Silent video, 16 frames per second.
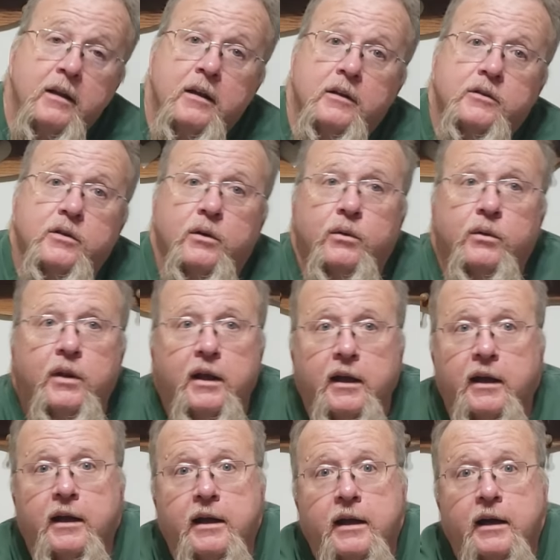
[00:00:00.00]
So
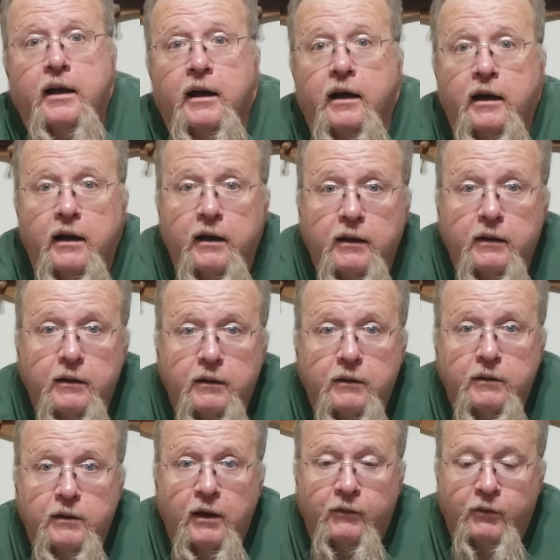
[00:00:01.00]
they uh,
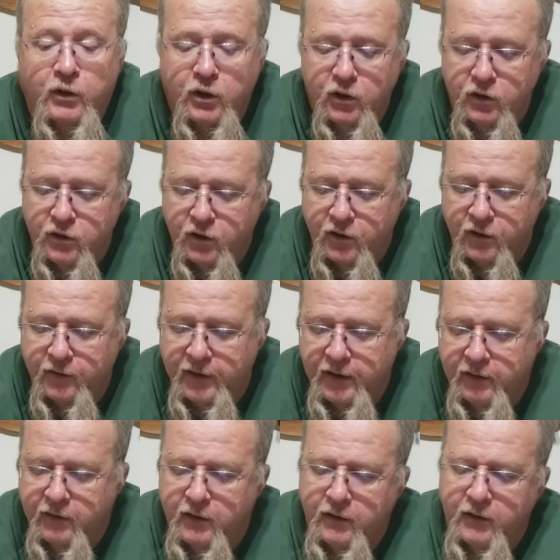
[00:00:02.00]
have a good
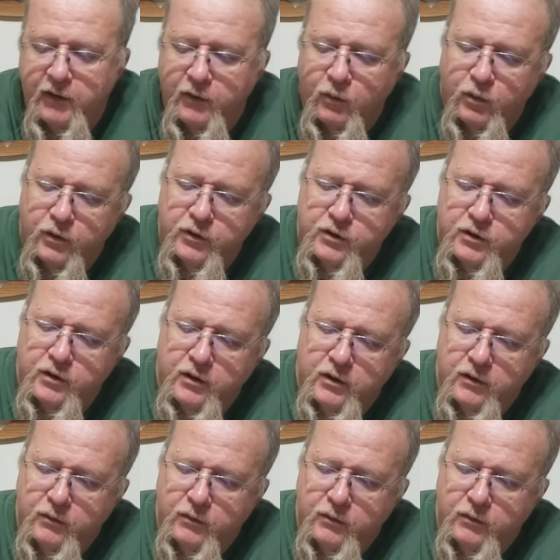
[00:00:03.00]
turnaround on their orders,